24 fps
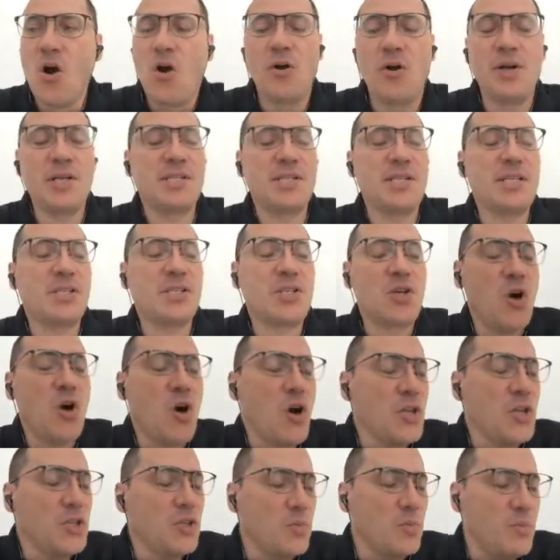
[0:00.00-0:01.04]
Or is this
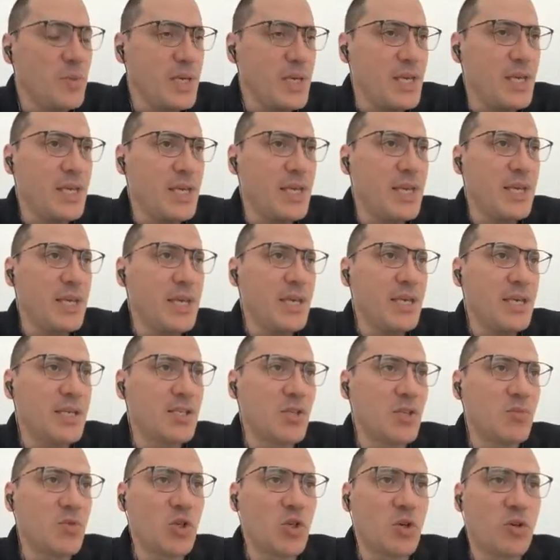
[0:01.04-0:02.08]
going to be
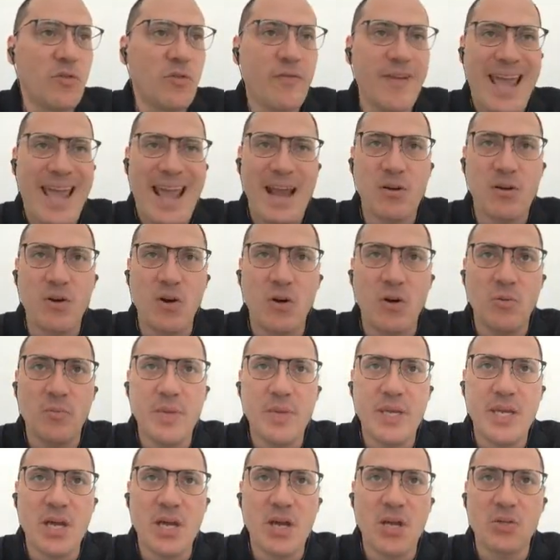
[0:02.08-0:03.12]
some sort of error
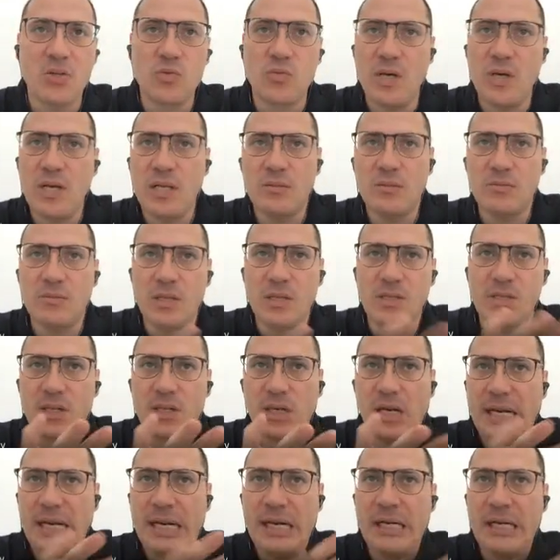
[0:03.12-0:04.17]
because, well, that's
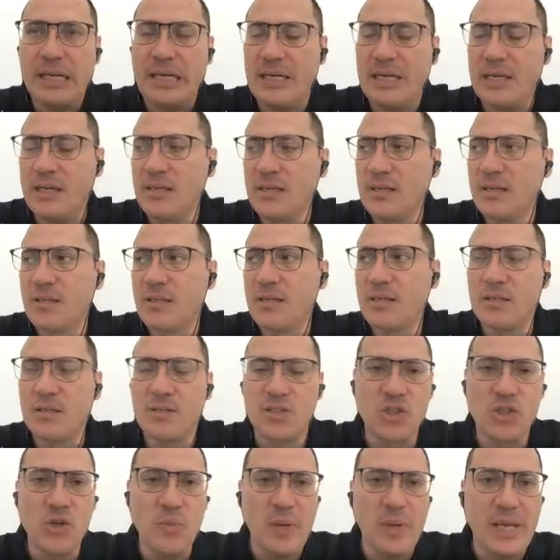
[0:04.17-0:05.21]
clearly
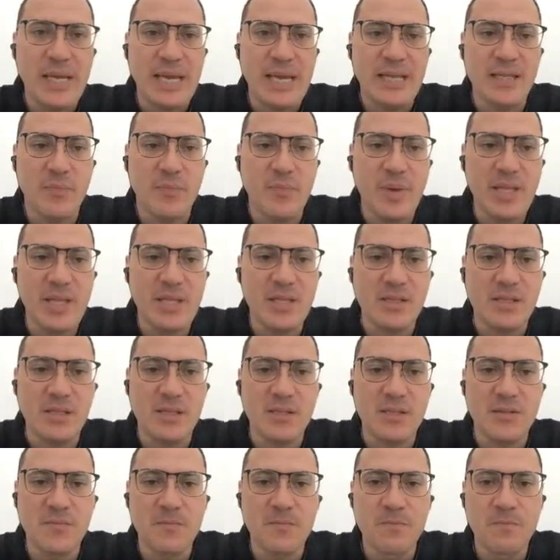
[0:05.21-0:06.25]
duplicate
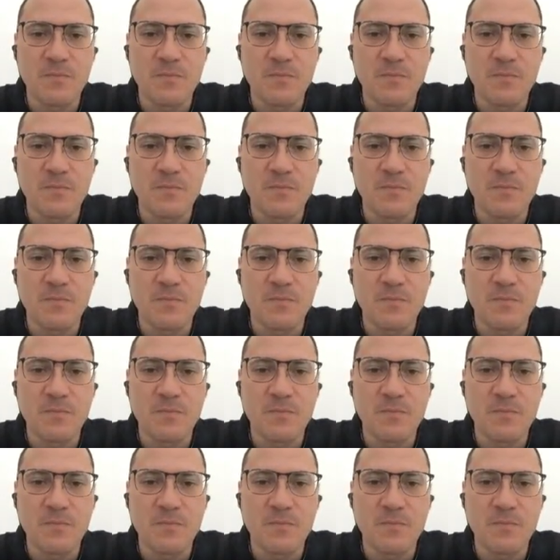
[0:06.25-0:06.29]
dependencies?